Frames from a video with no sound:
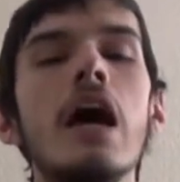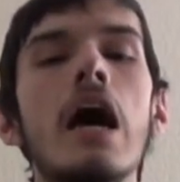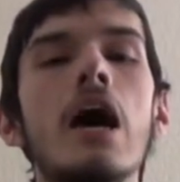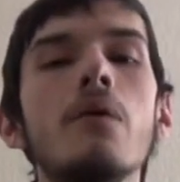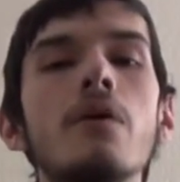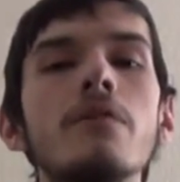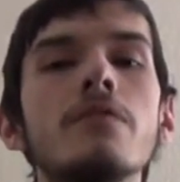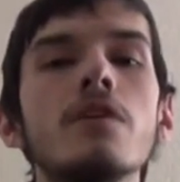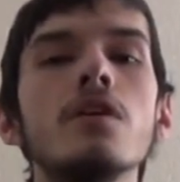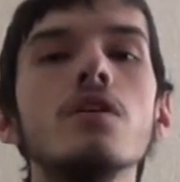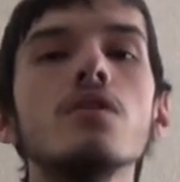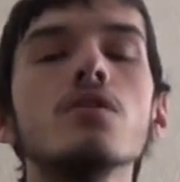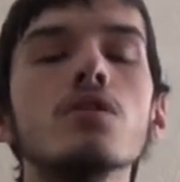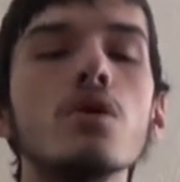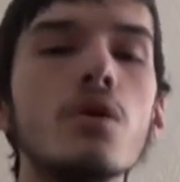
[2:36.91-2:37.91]
However,
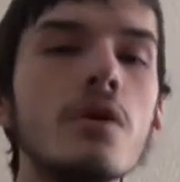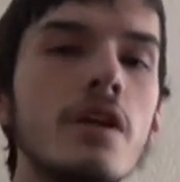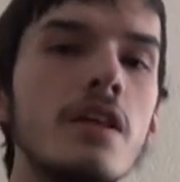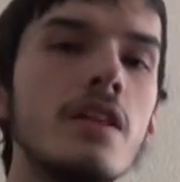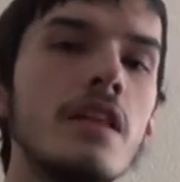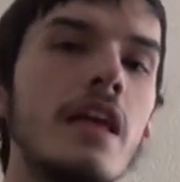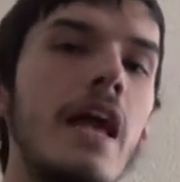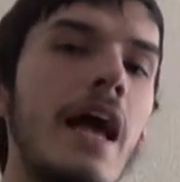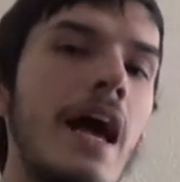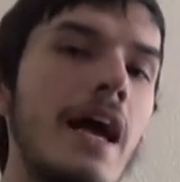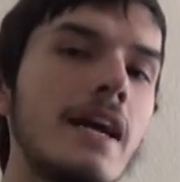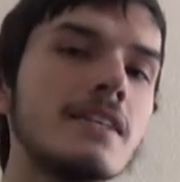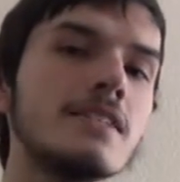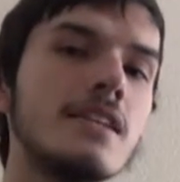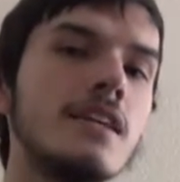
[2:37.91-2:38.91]
learning the
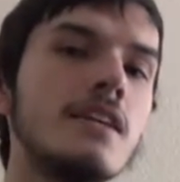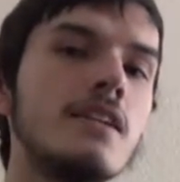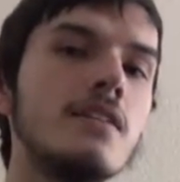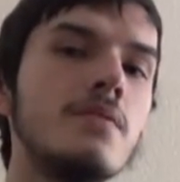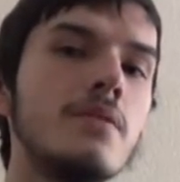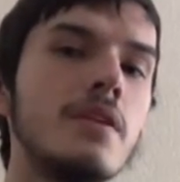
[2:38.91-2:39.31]
accent